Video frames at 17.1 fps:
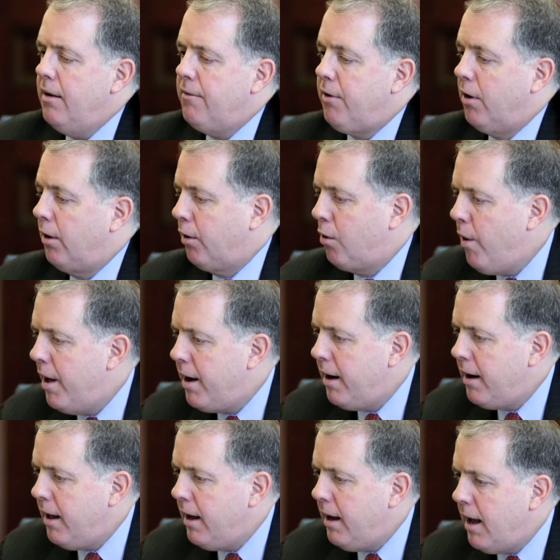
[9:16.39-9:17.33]
for
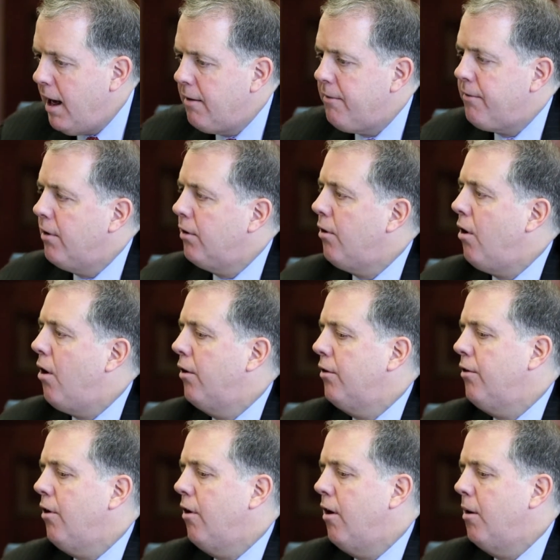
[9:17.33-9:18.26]
liquidity and for
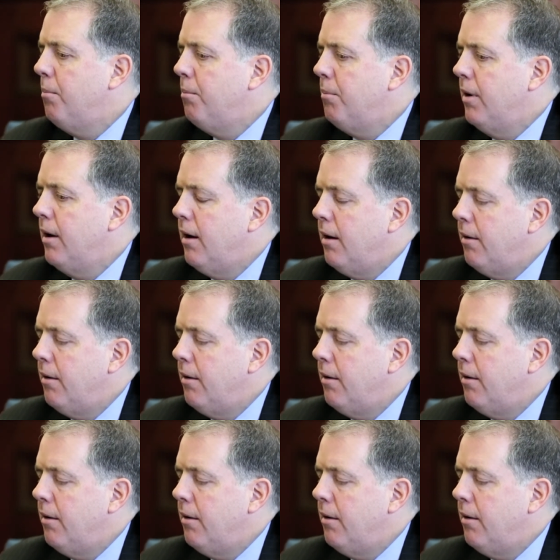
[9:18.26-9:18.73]
long-term